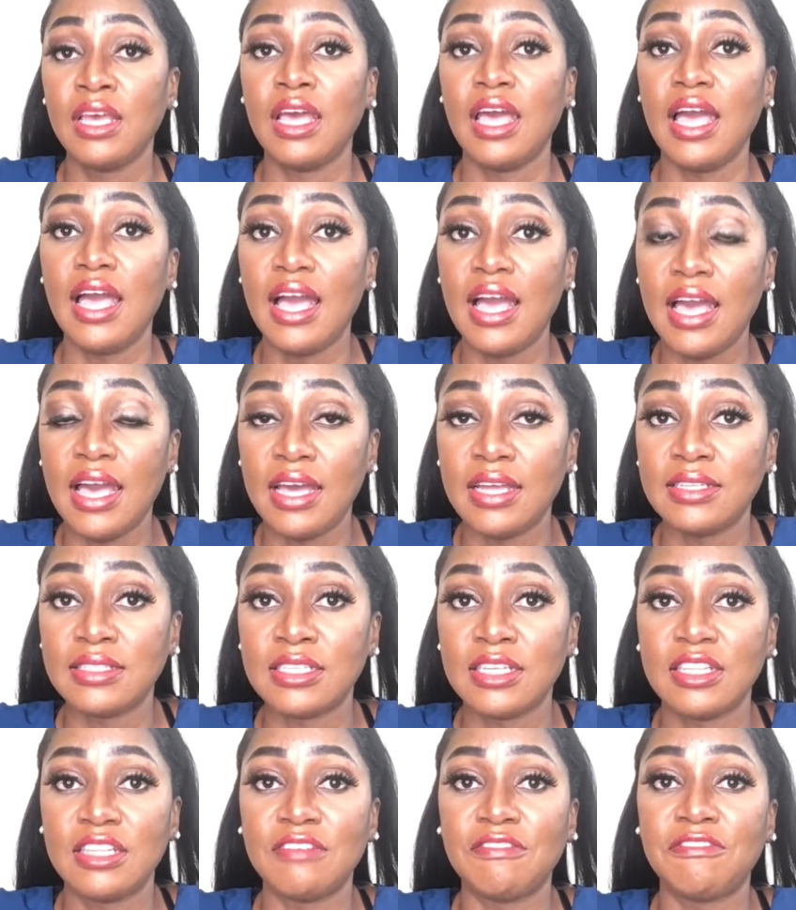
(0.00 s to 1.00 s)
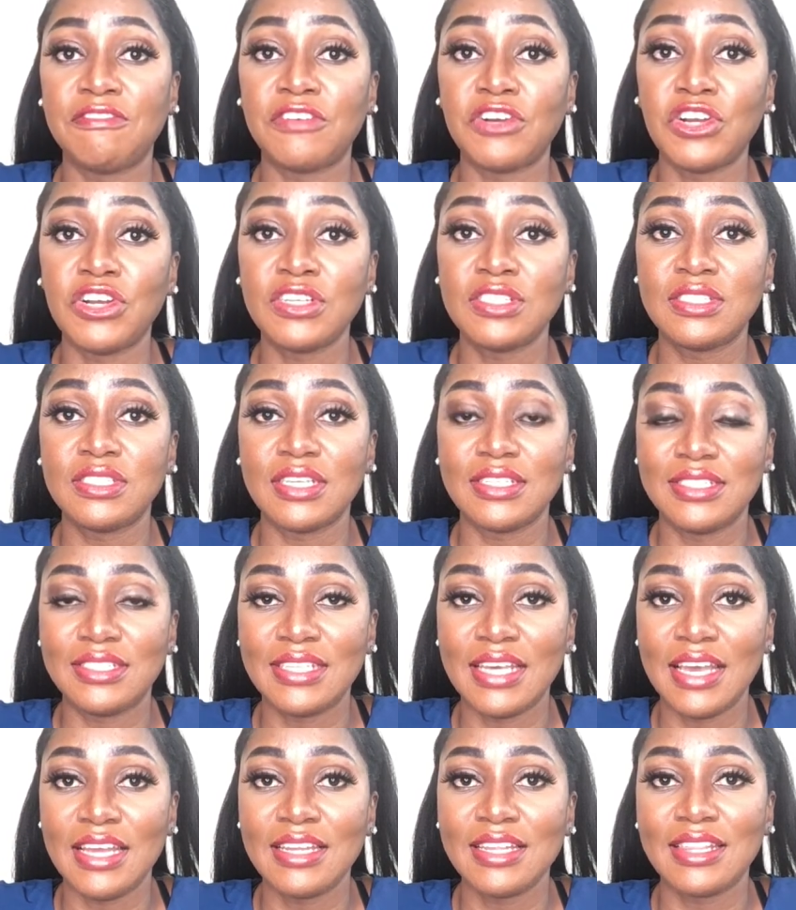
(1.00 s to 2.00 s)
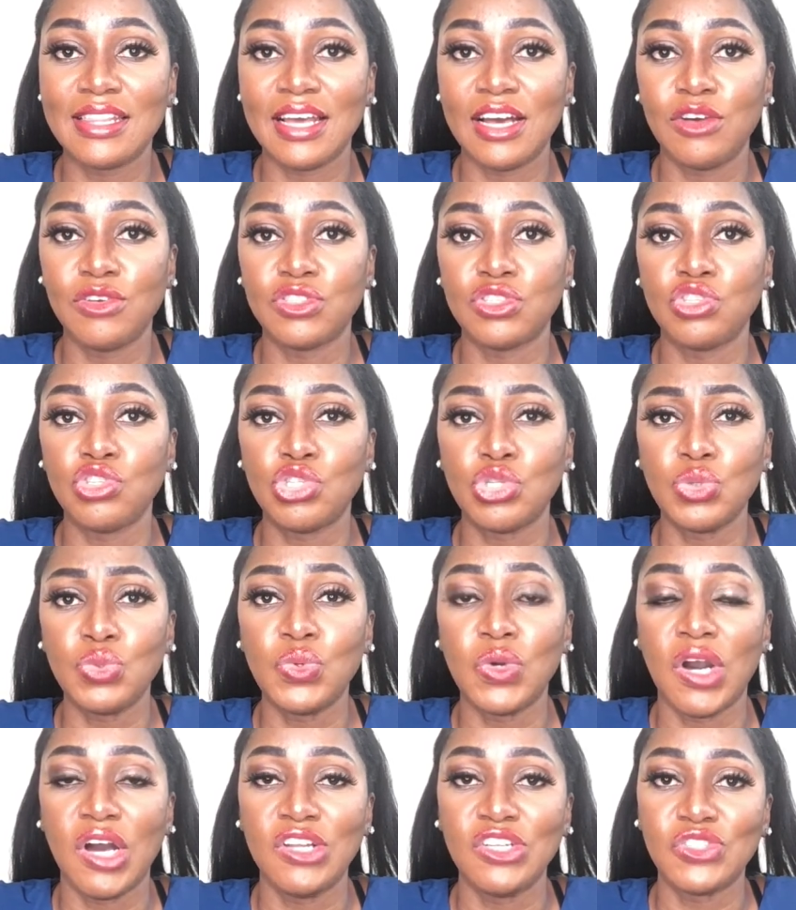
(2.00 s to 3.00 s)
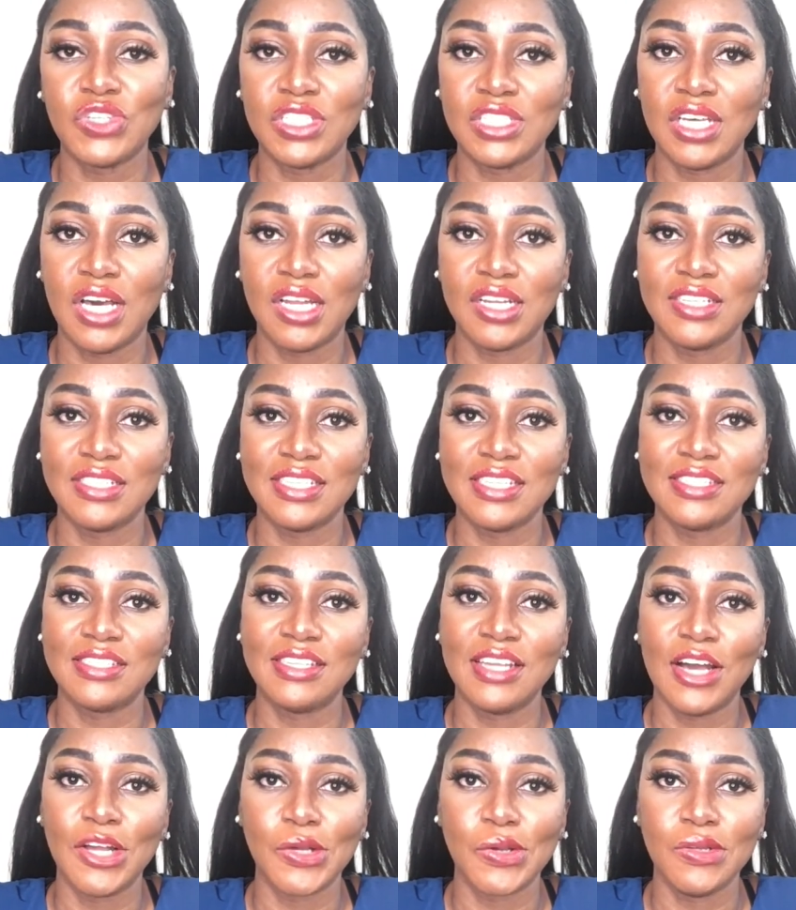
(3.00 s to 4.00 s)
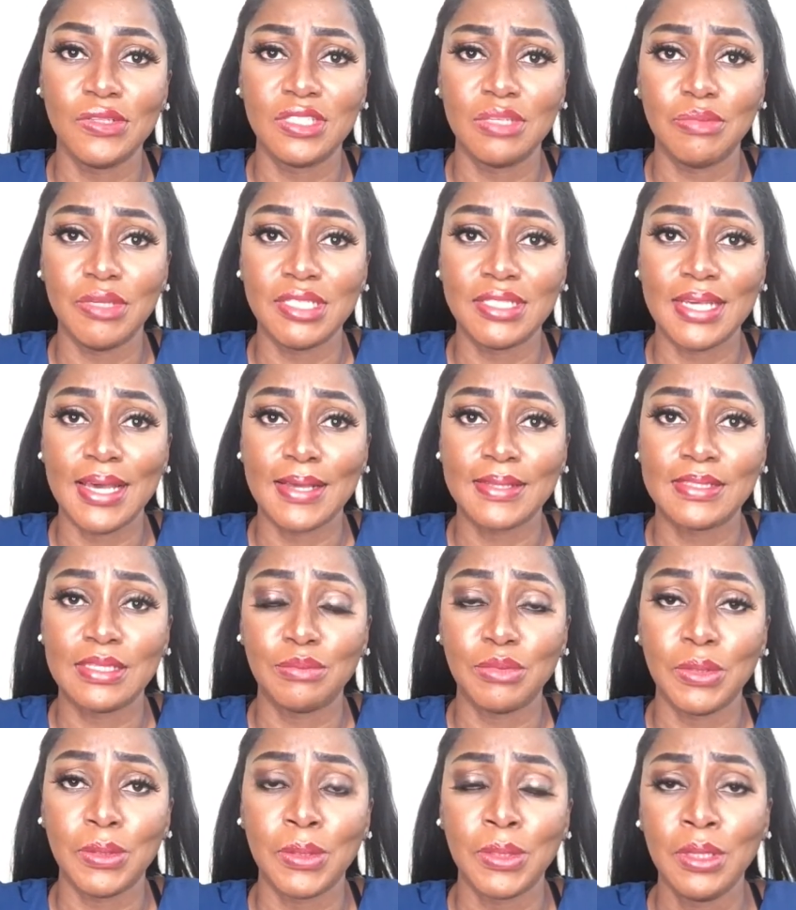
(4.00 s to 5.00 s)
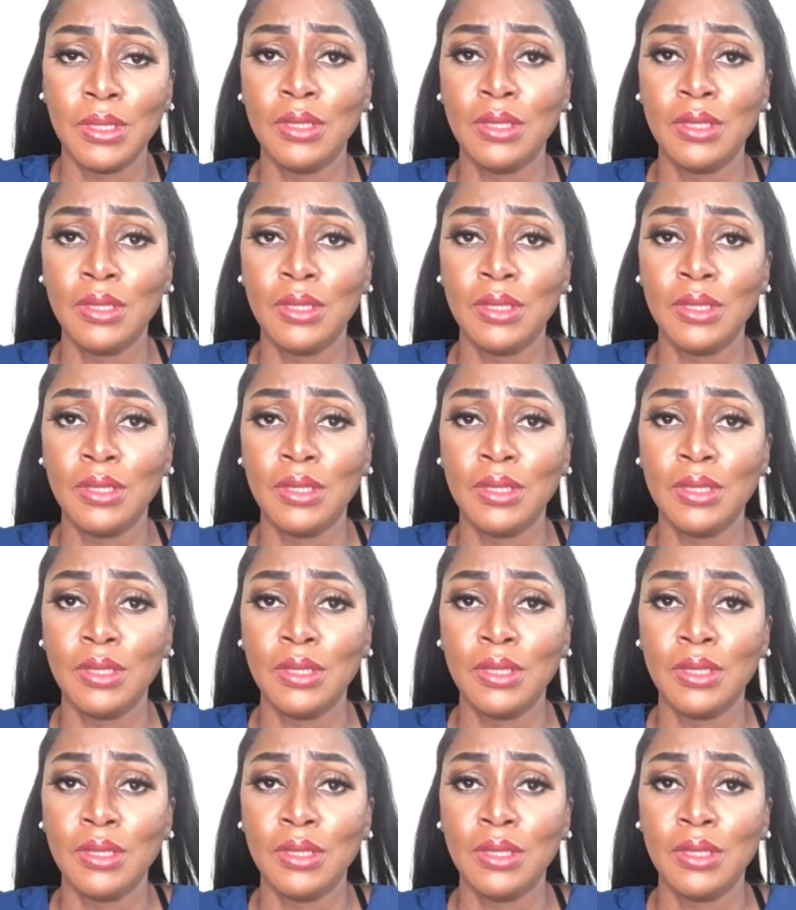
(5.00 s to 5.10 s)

And the first $10,200 is not going to be taxable.